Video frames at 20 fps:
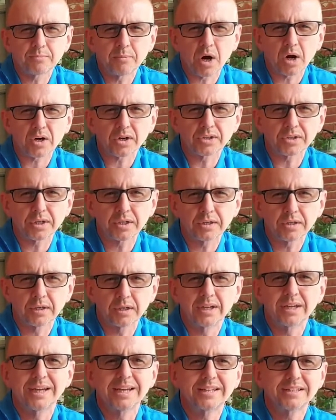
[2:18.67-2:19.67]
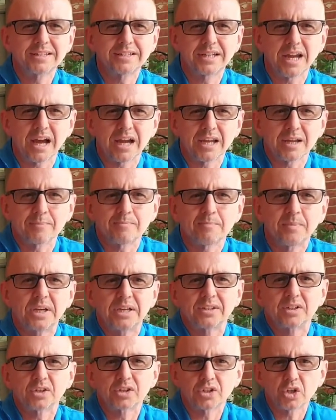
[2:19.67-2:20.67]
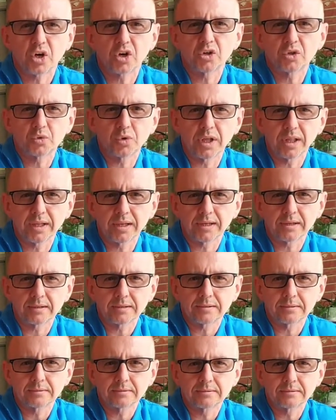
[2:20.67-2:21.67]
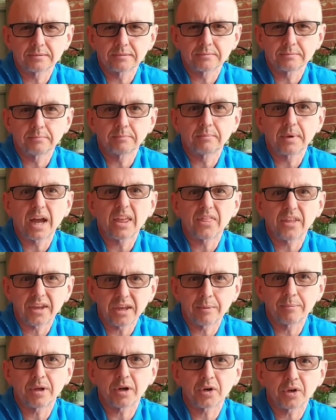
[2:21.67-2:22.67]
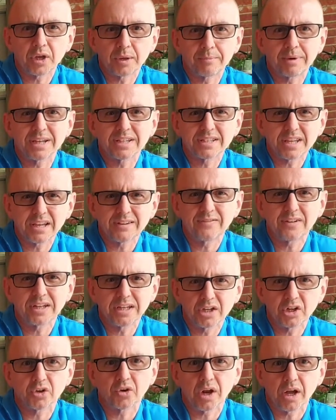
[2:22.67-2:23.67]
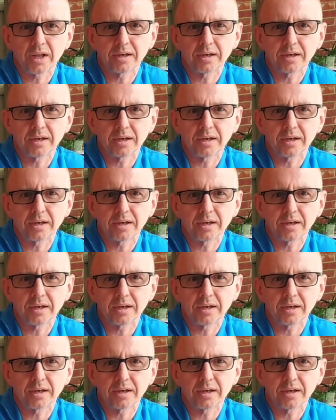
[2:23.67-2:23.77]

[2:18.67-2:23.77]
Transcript: are marked. It's time to start drilling. I think I better get my safety gear